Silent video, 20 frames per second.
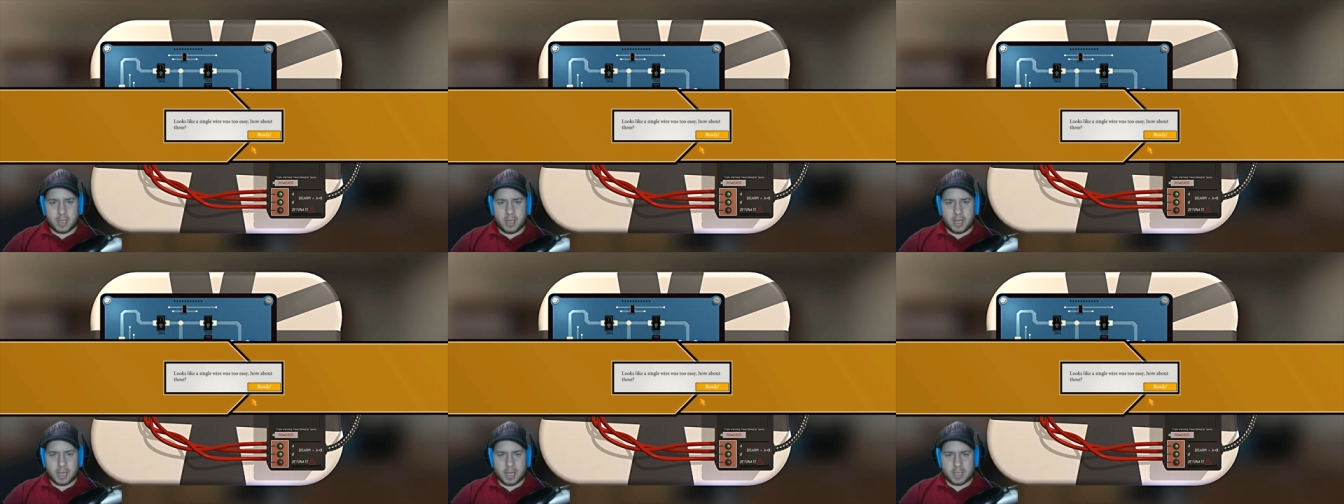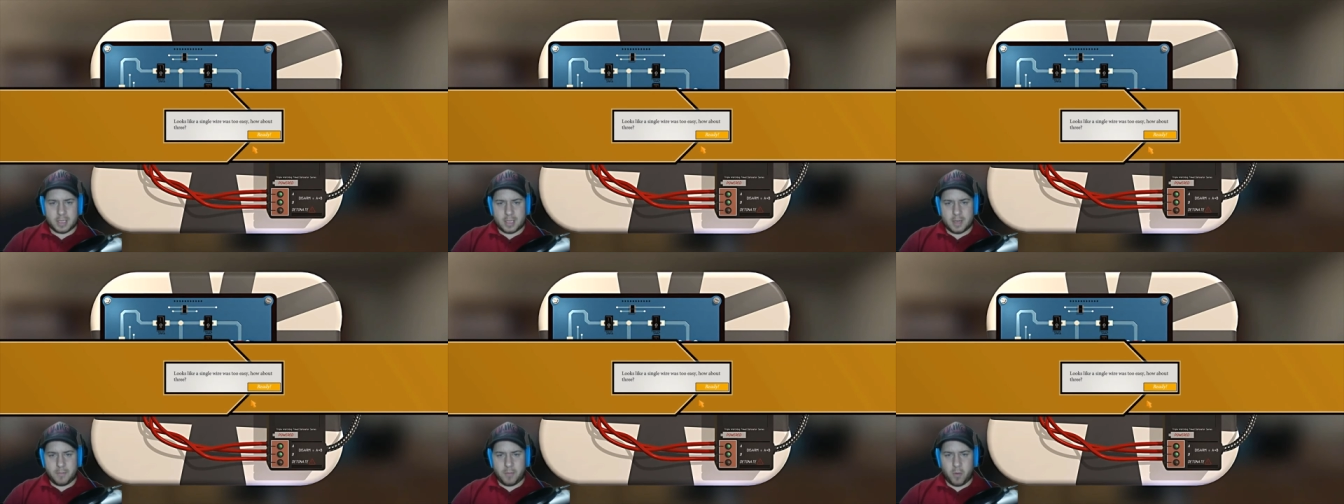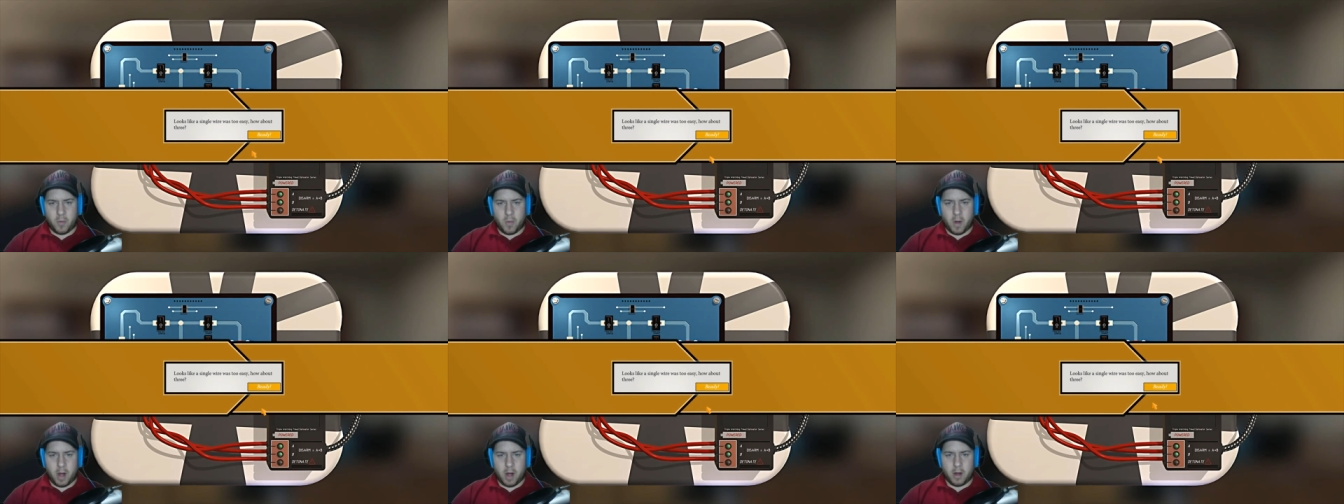like a
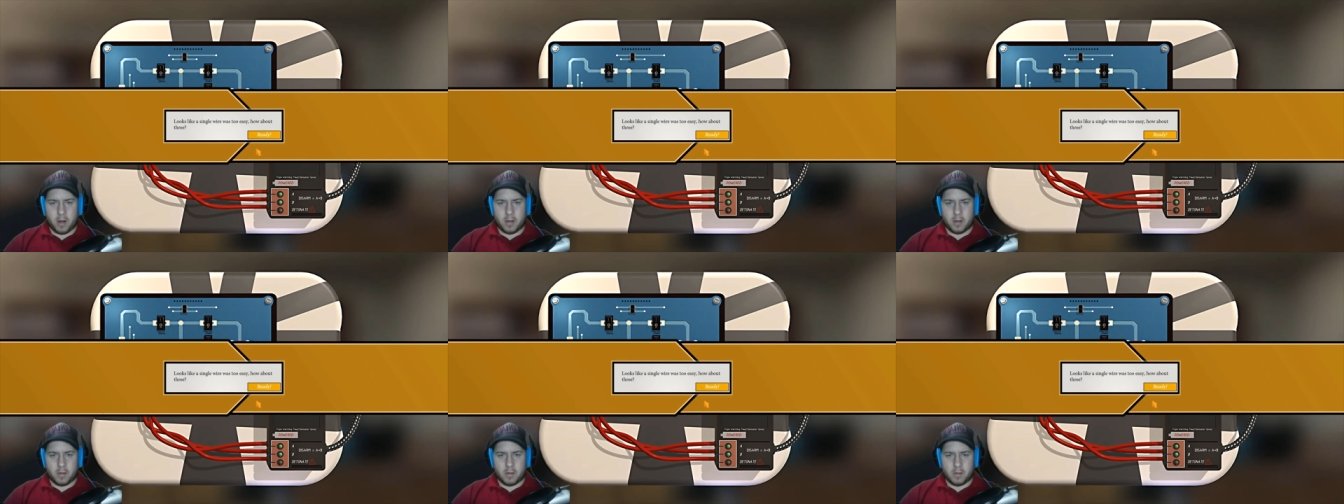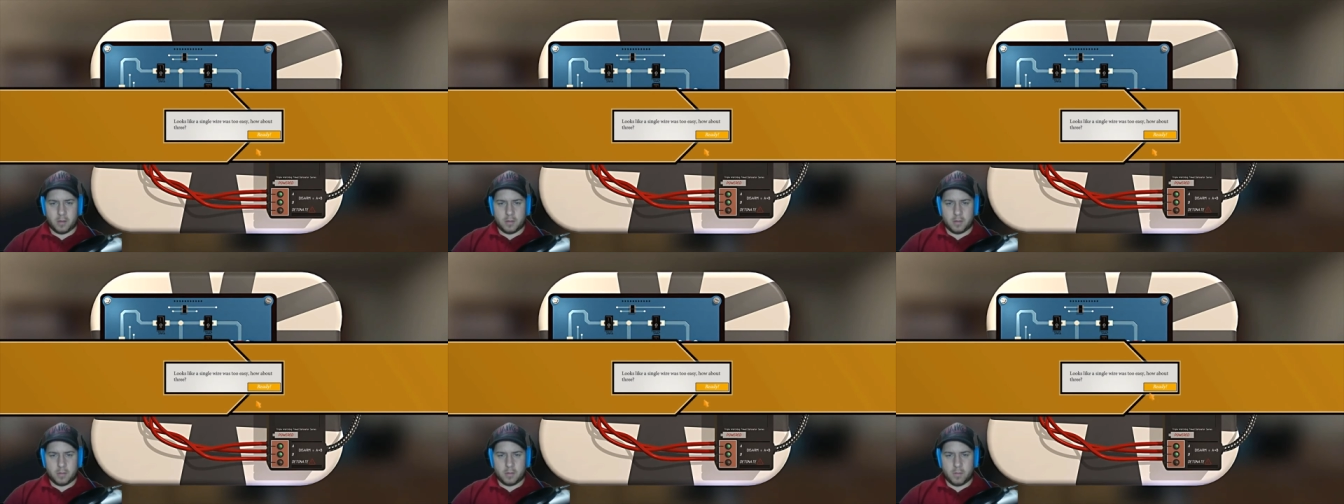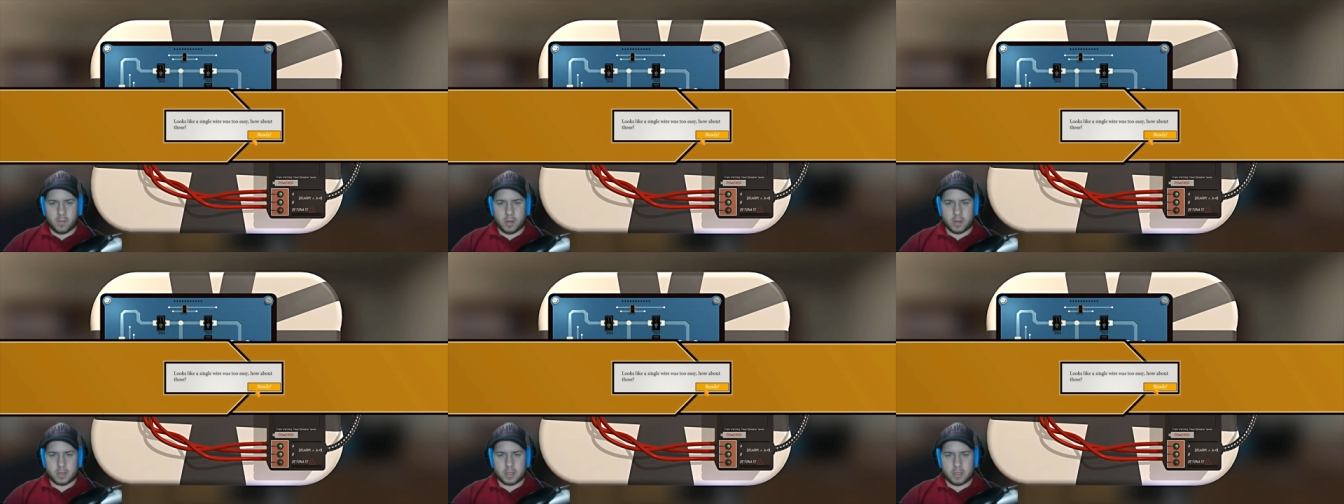simple wire
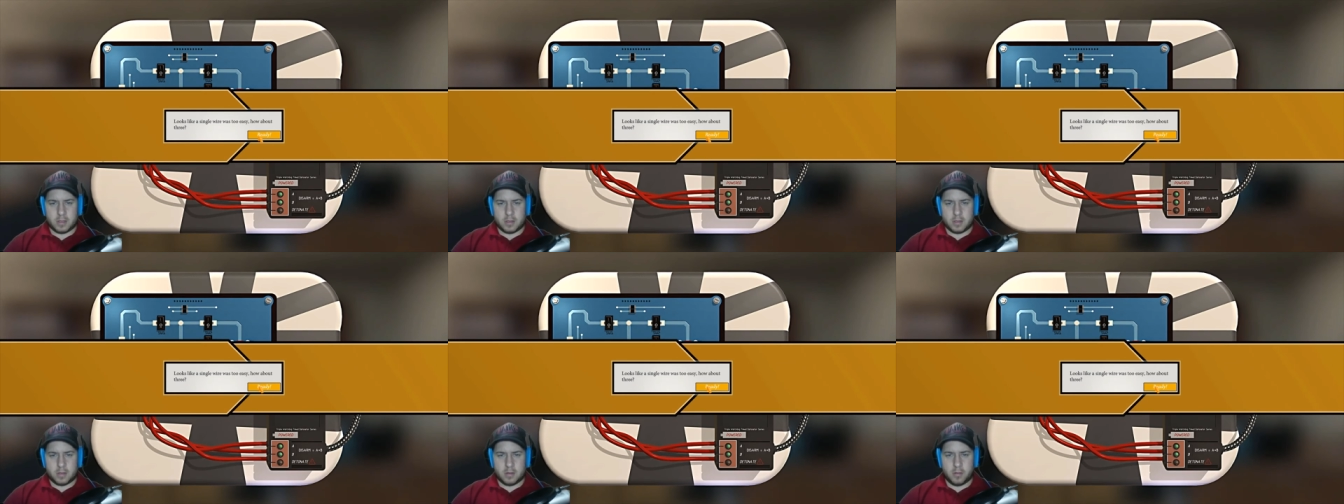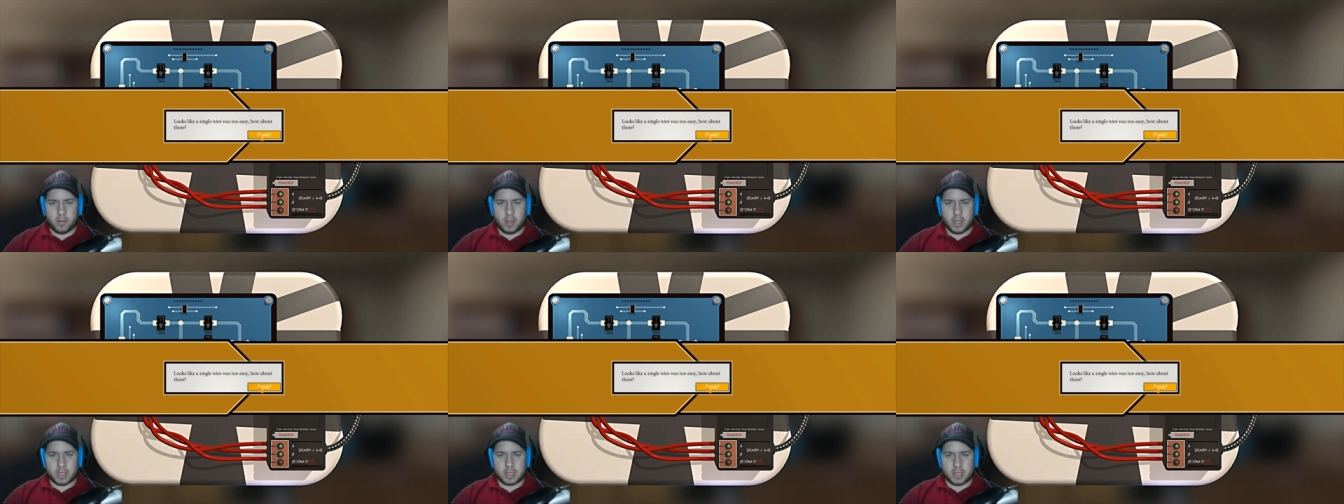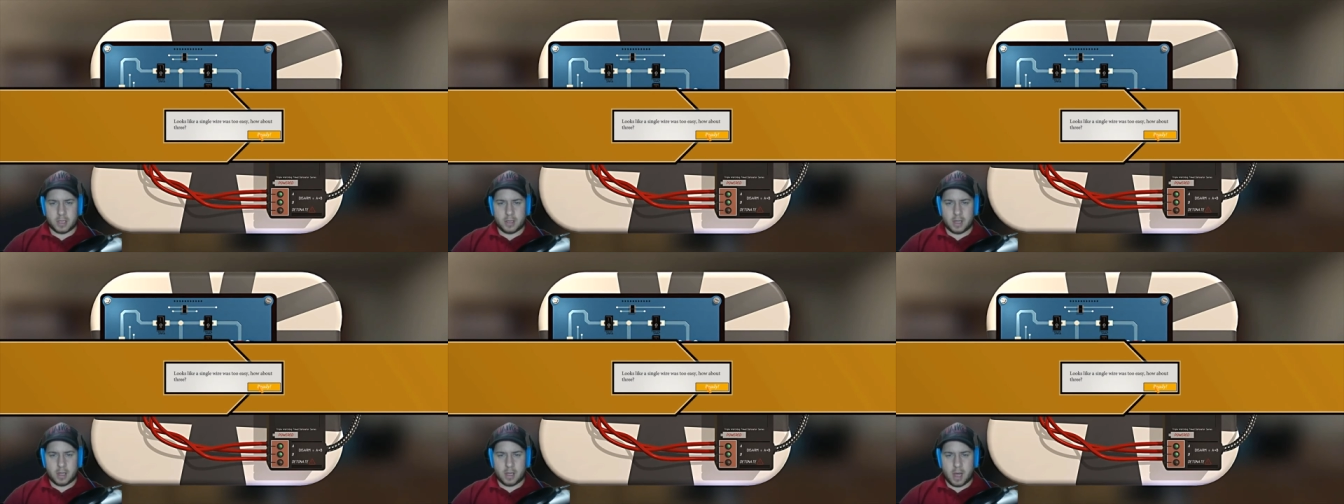was too
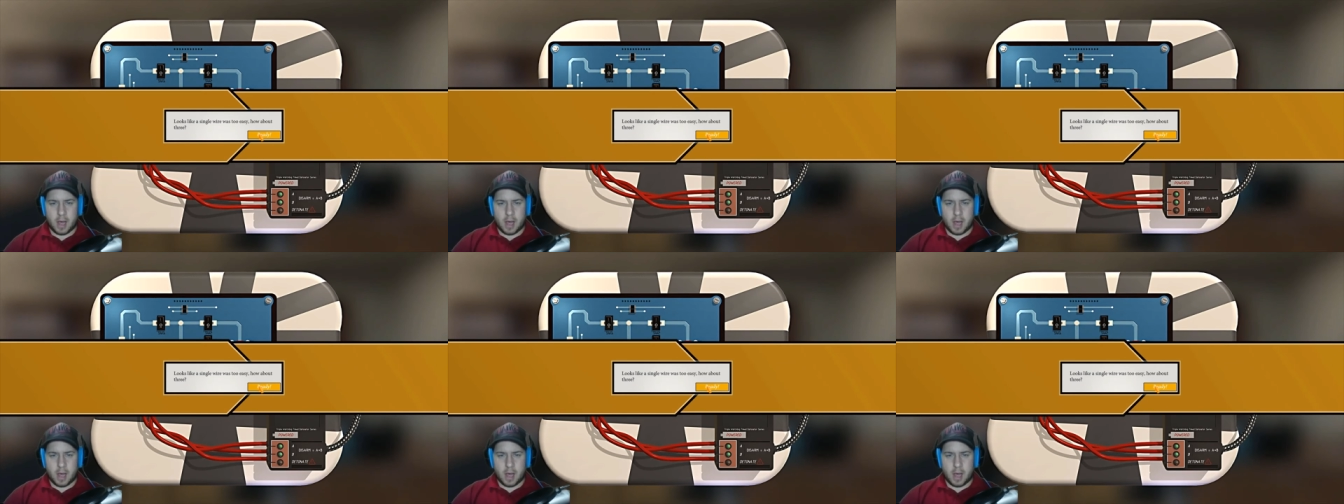easy.